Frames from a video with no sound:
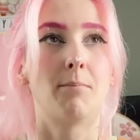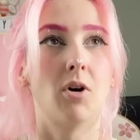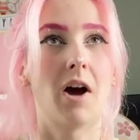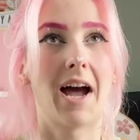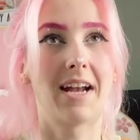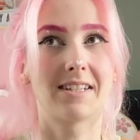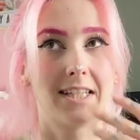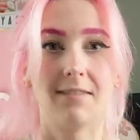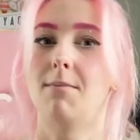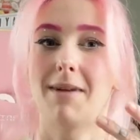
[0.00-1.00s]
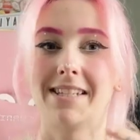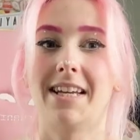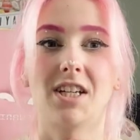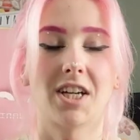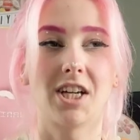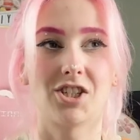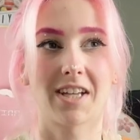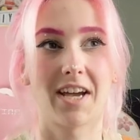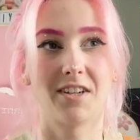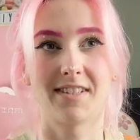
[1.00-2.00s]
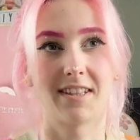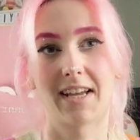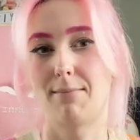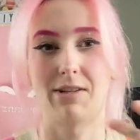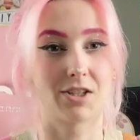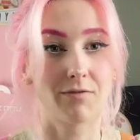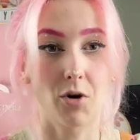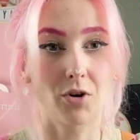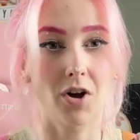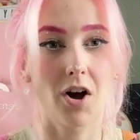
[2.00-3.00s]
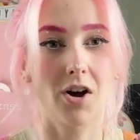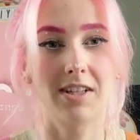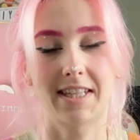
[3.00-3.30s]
but I had to leave a message, and I just kind of said like, I missed a phone call.